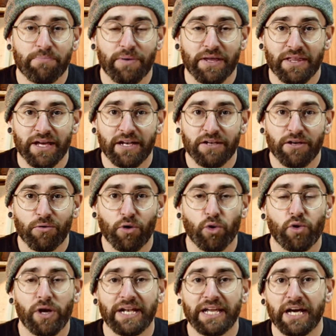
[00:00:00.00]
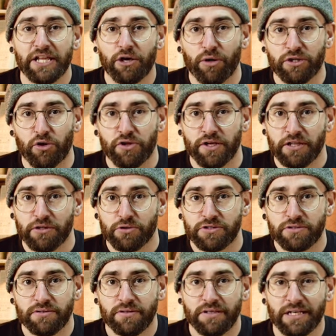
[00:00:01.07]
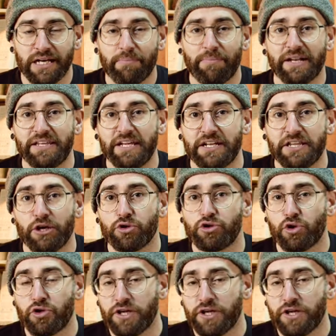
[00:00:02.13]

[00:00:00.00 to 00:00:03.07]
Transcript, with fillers: start sharpening from 800 grit. If we have a